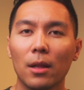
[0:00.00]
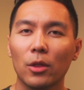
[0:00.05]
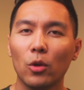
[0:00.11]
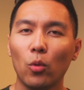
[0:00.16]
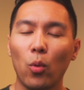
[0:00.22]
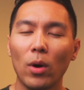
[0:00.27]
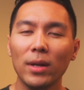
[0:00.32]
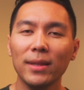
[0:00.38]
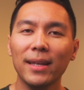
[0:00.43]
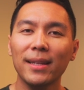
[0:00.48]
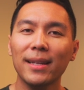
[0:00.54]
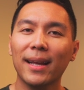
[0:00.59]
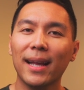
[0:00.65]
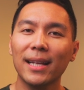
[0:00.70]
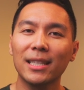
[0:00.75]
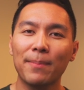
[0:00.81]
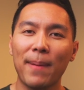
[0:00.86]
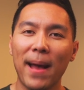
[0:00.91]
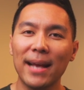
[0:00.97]
The one thing that
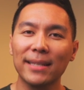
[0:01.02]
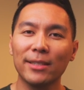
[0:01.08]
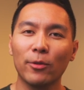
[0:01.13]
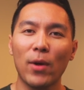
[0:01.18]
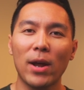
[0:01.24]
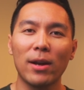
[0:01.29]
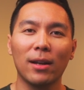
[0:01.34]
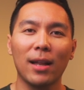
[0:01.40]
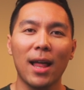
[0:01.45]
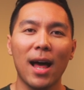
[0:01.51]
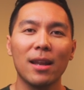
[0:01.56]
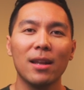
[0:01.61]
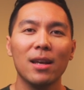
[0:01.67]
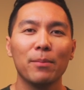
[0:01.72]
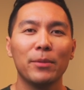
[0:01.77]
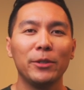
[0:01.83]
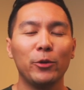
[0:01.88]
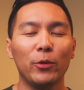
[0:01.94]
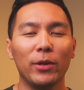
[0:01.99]
gets passed around a lot
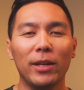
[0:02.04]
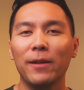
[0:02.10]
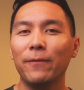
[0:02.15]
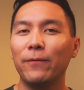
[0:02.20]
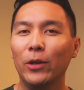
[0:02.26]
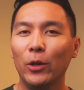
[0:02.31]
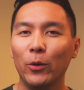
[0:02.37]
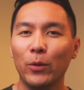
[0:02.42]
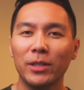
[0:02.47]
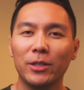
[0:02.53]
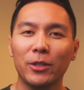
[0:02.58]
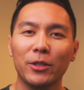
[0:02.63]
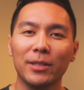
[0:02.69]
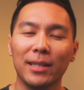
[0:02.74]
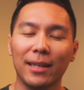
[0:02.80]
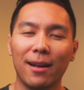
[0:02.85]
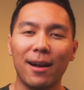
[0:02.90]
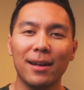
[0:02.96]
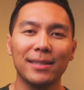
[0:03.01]
between
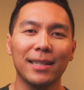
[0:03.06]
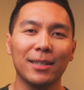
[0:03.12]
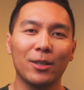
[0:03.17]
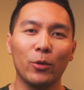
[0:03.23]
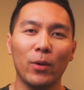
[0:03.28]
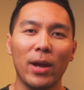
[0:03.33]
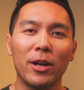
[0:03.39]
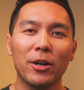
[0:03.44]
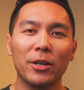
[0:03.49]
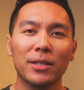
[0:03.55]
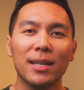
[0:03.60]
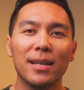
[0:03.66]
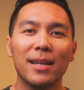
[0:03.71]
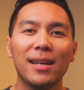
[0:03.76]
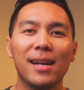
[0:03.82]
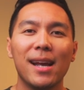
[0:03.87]
influencers and content creators